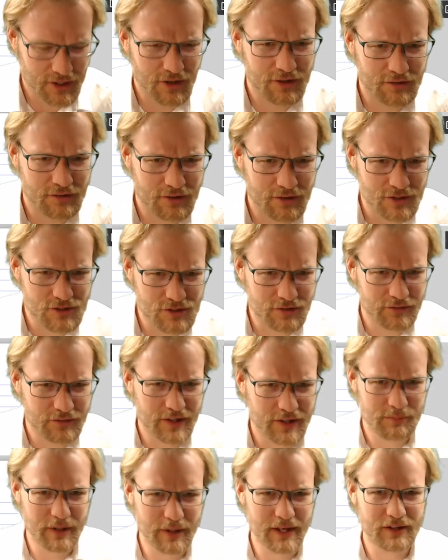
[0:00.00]
You've got your
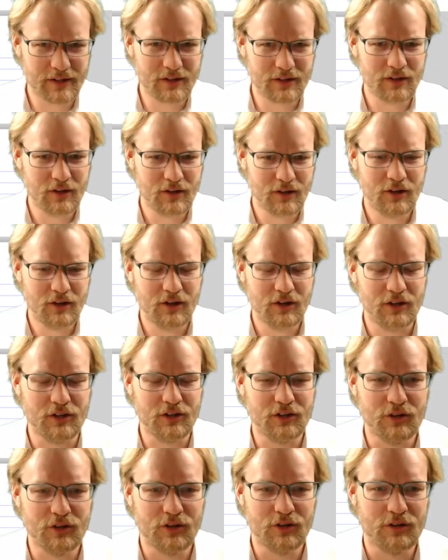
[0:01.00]
feedback on
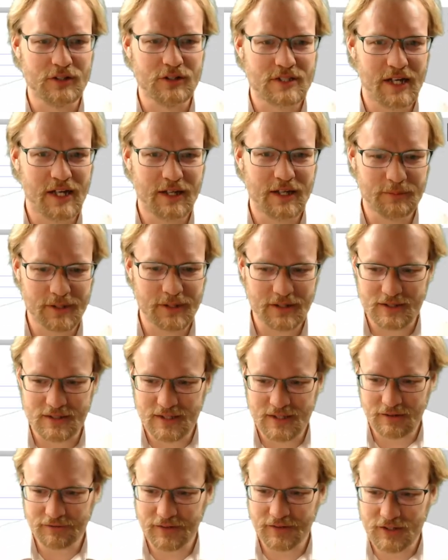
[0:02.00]
your assignment
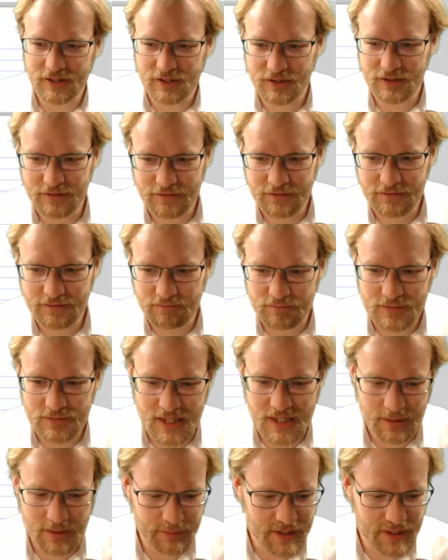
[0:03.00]
itself that you've
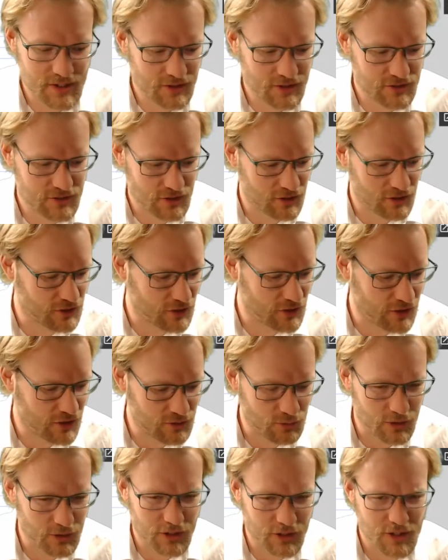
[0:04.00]
submitted, so on your own
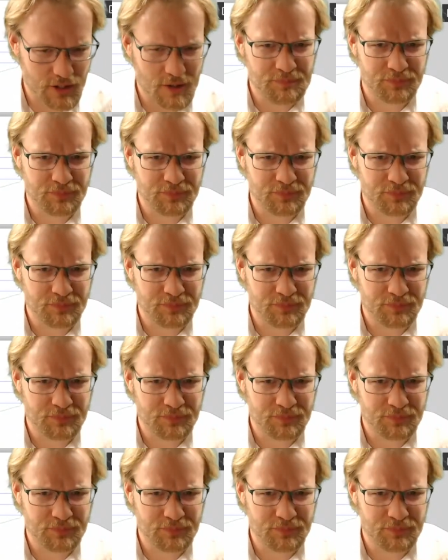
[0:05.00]
work.